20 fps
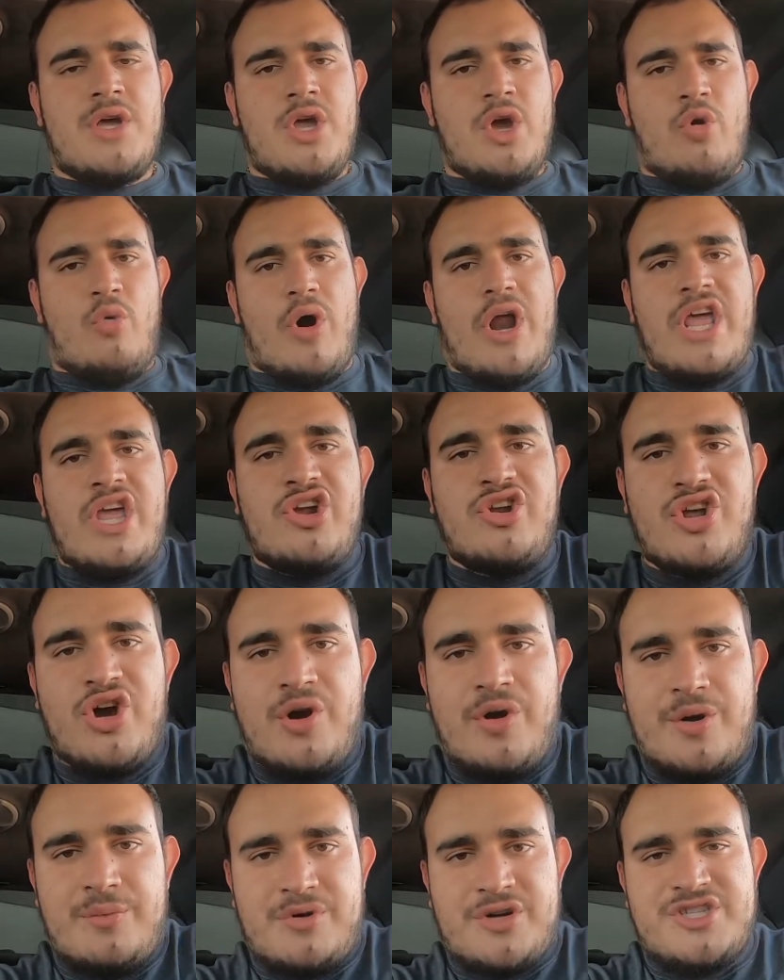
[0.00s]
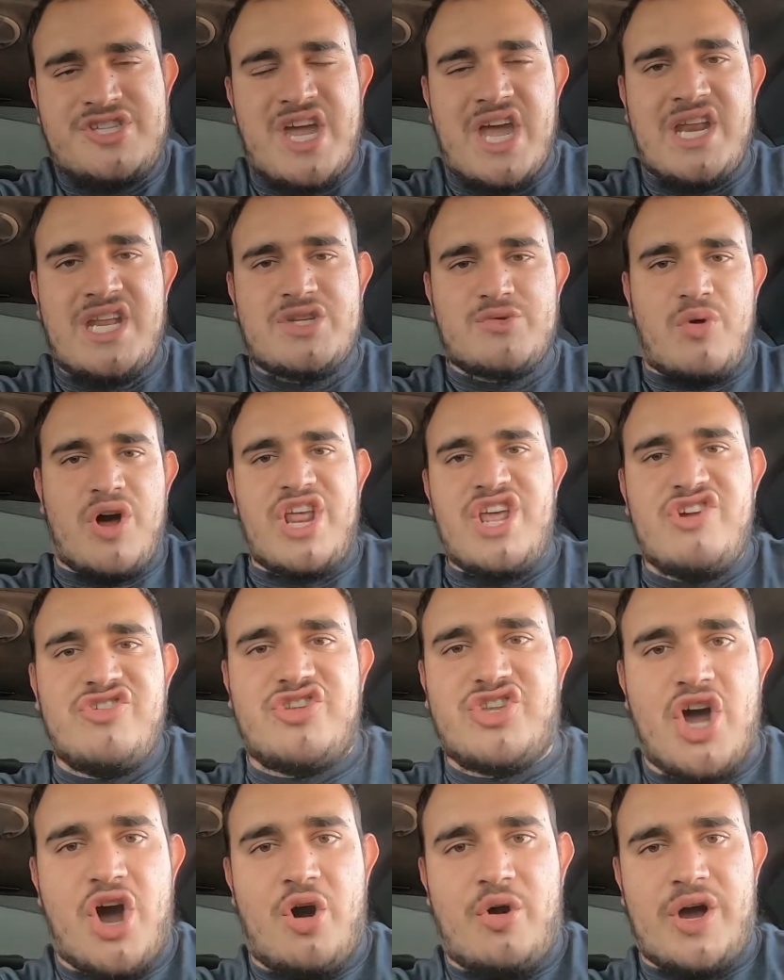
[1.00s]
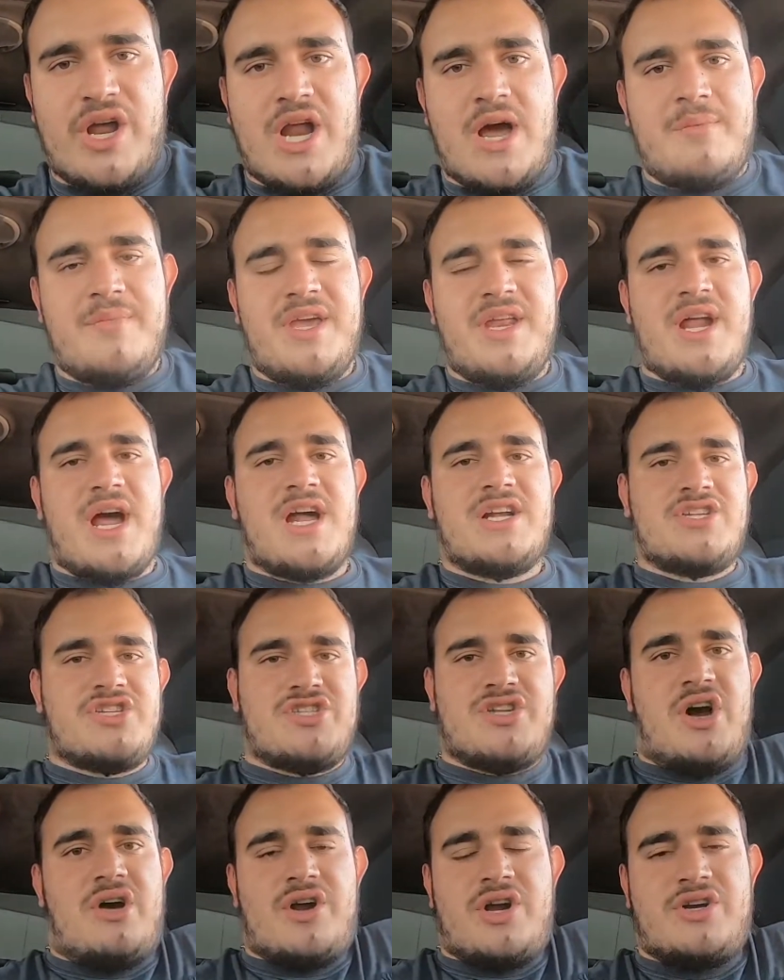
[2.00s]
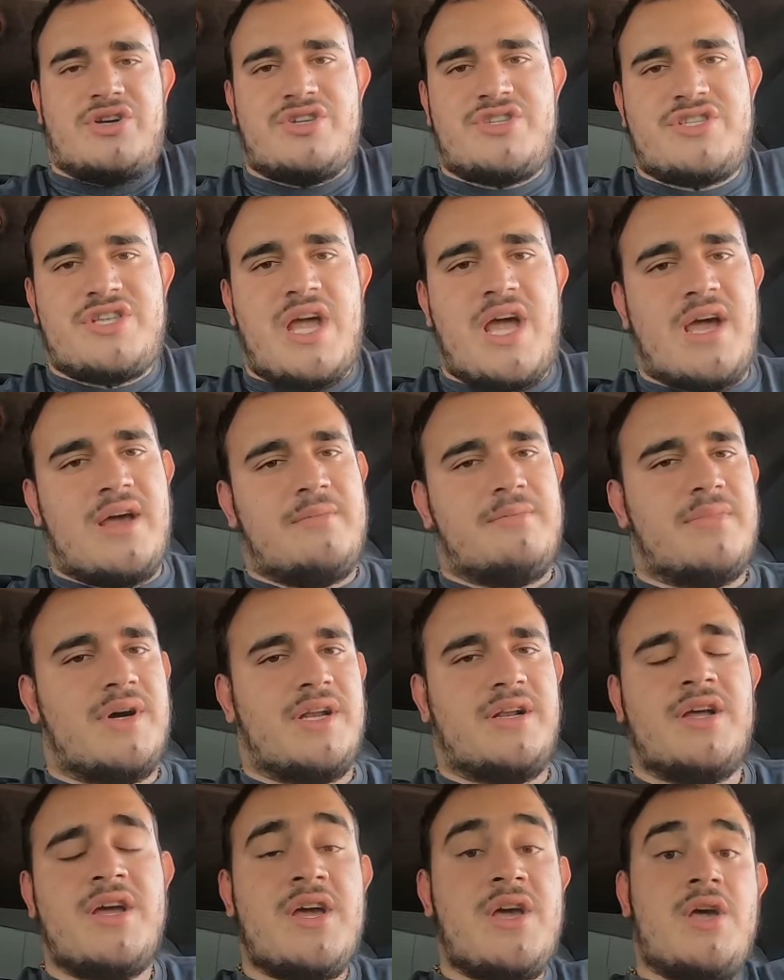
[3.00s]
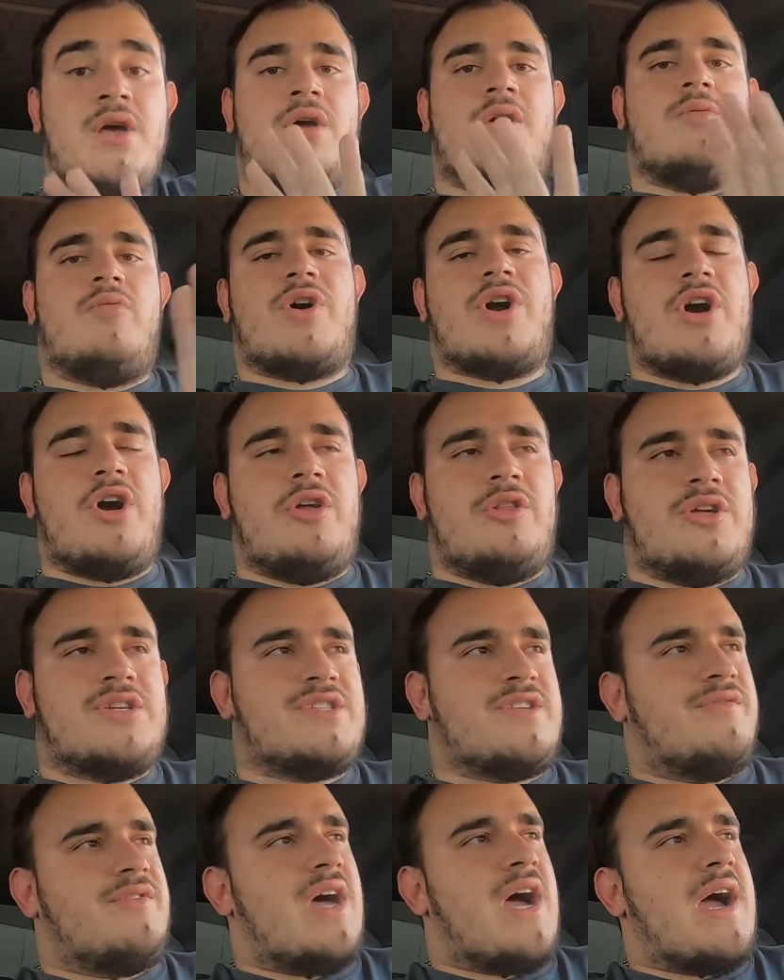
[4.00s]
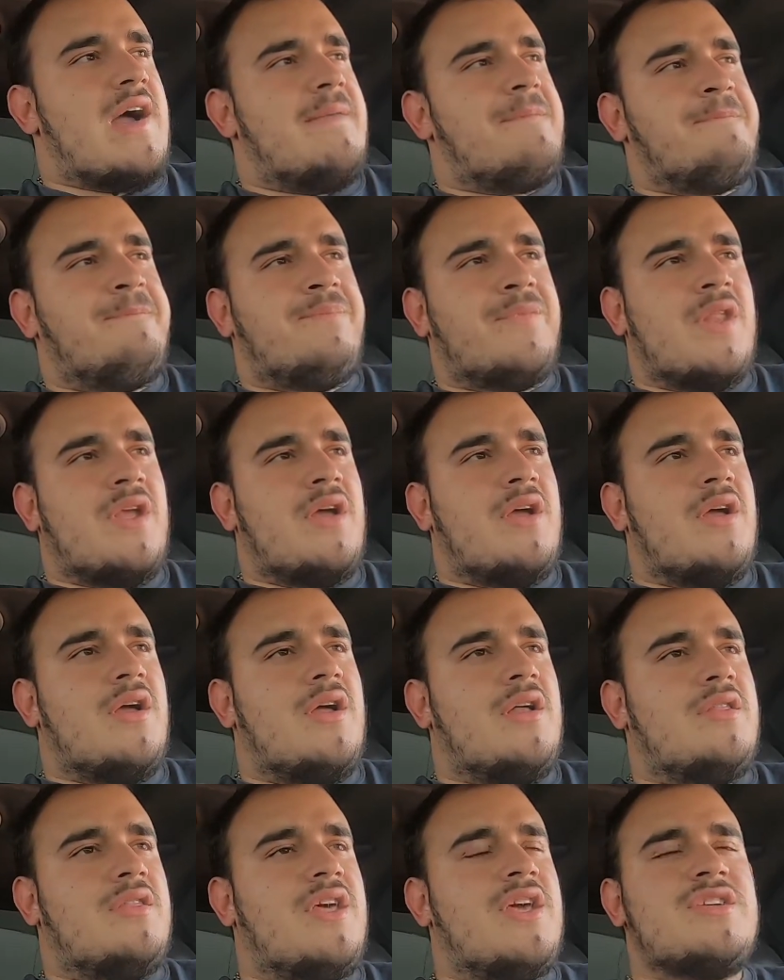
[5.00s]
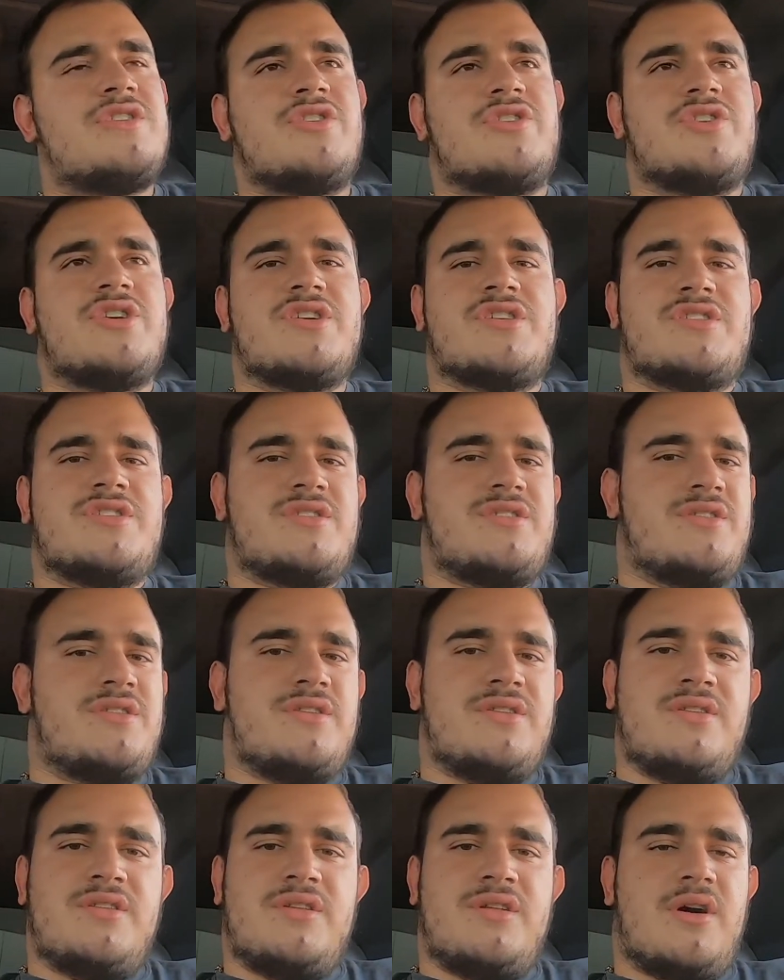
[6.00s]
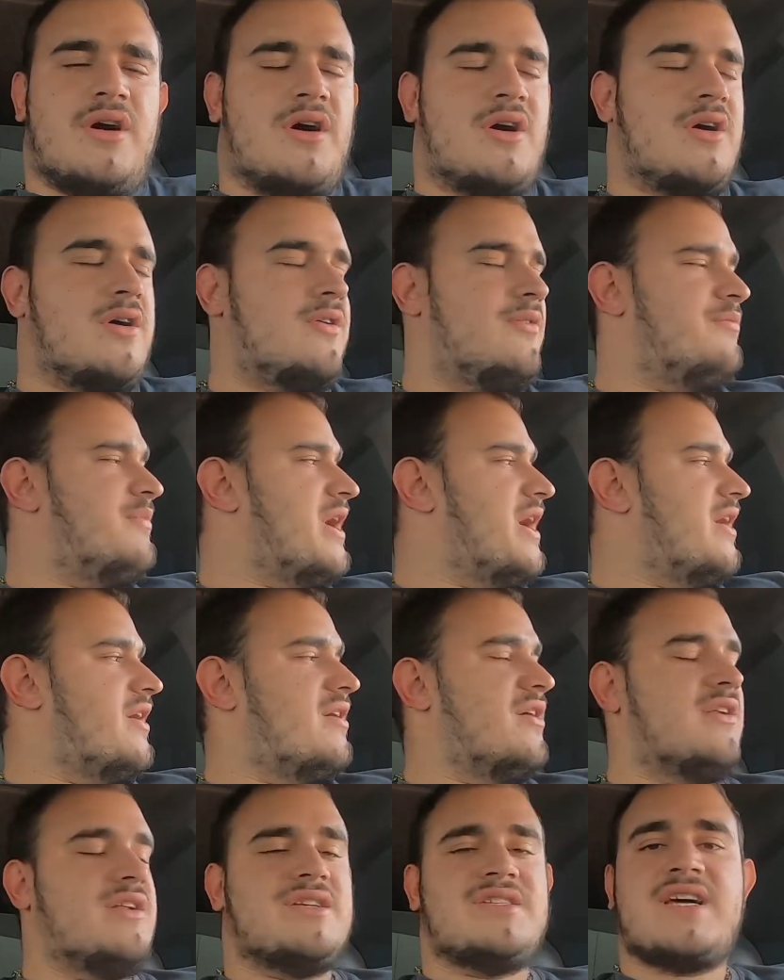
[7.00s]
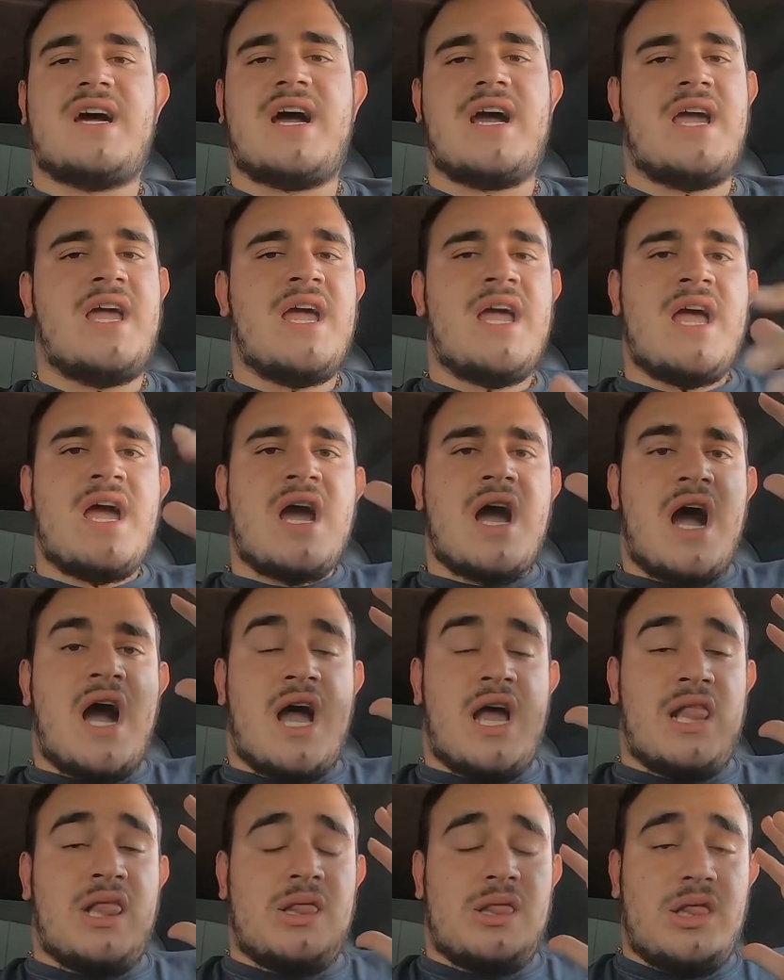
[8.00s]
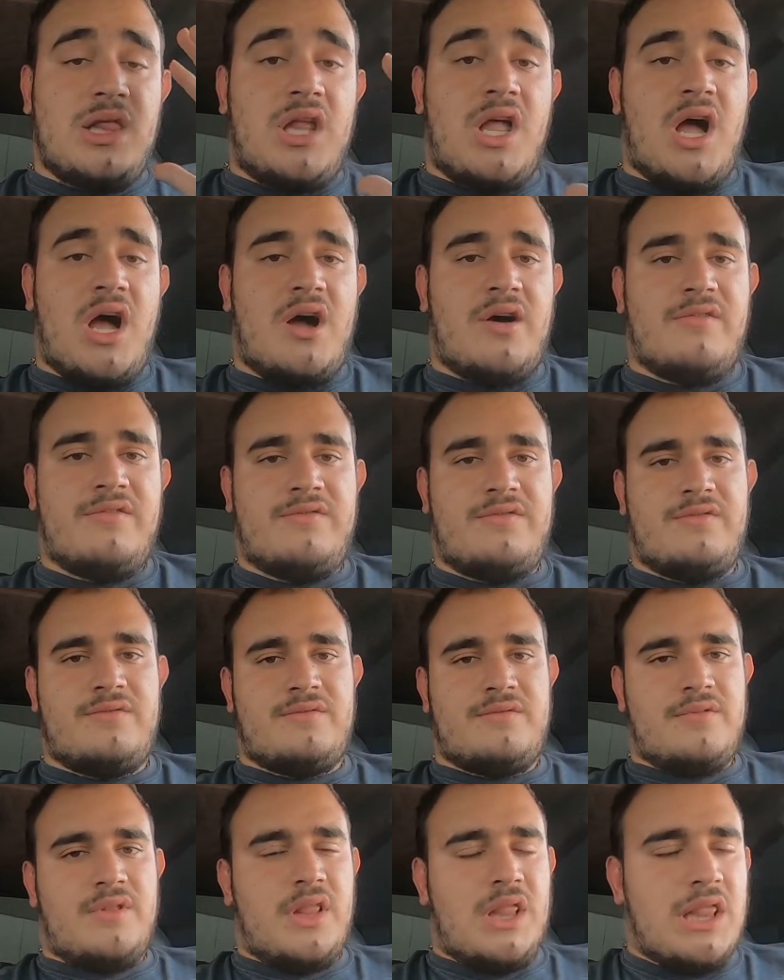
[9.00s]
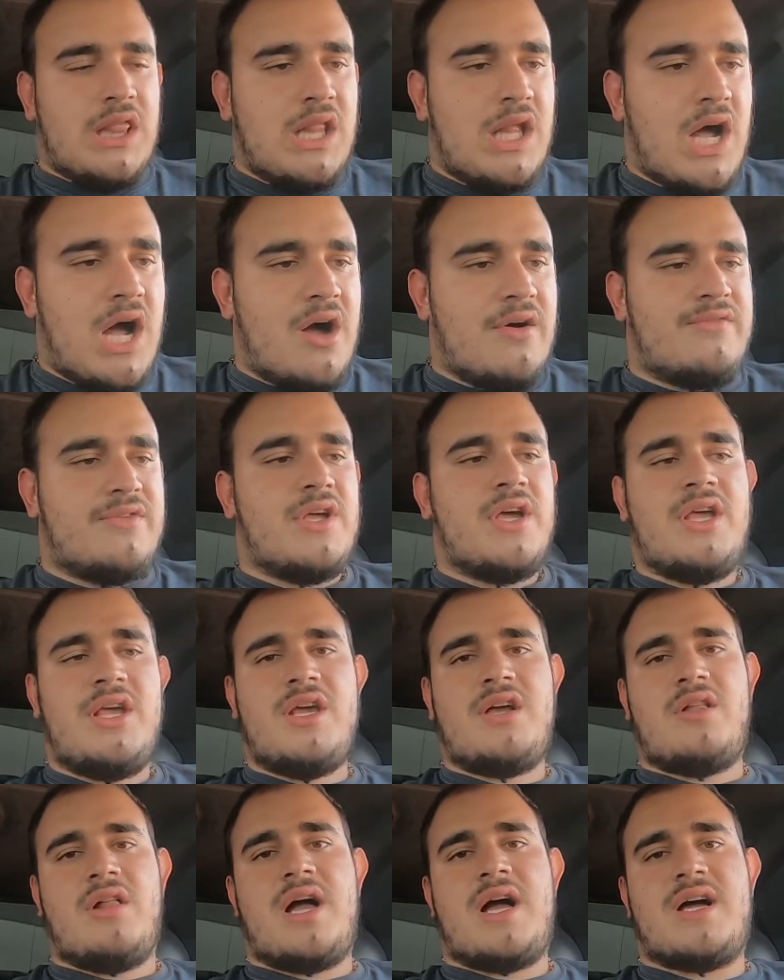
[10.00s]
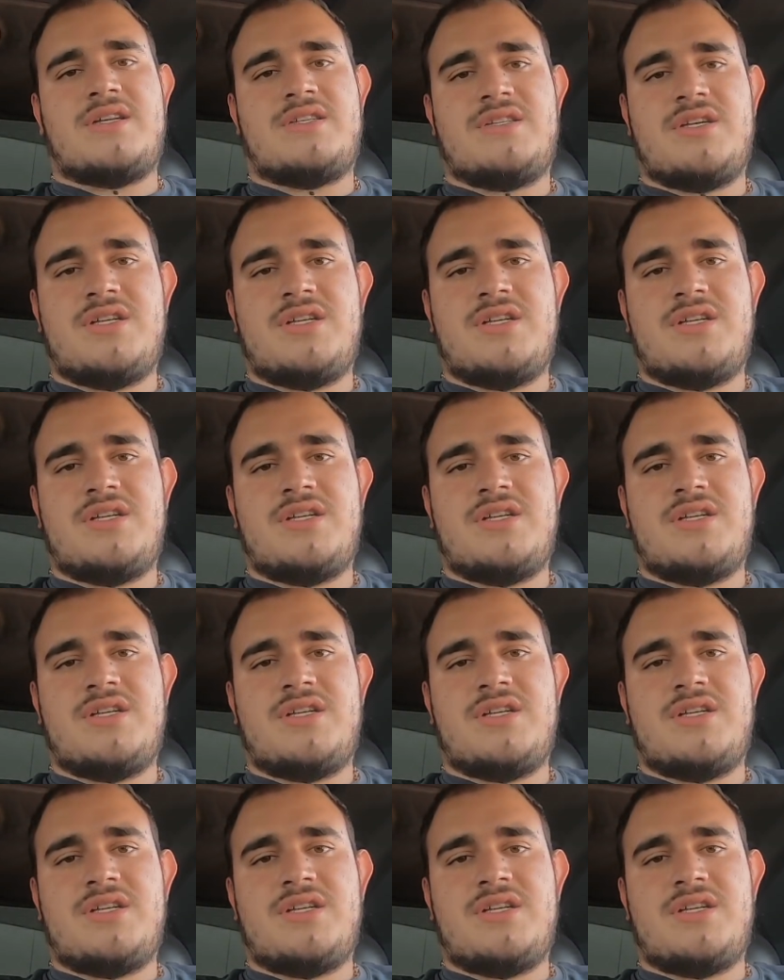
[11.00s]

What are you doing, Mercedes? What are you doing? I mean, I just don't understand. But regardless of that, these are just, oh my goodness. I love the E-Class.